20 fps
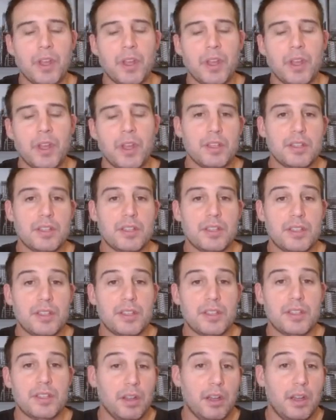
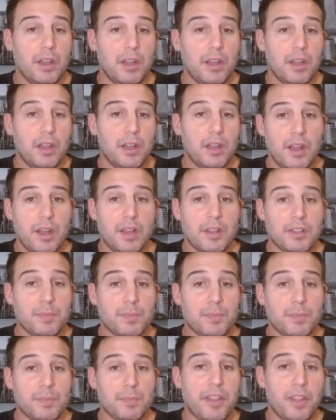still a
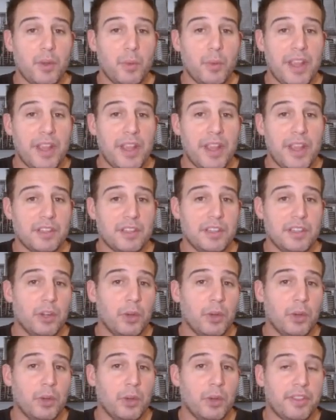spot that we have to deal
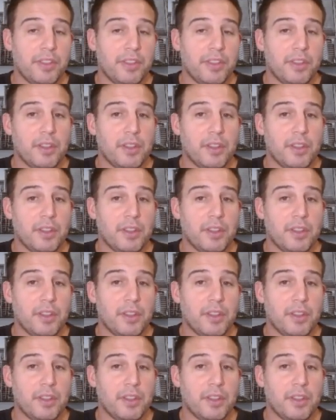with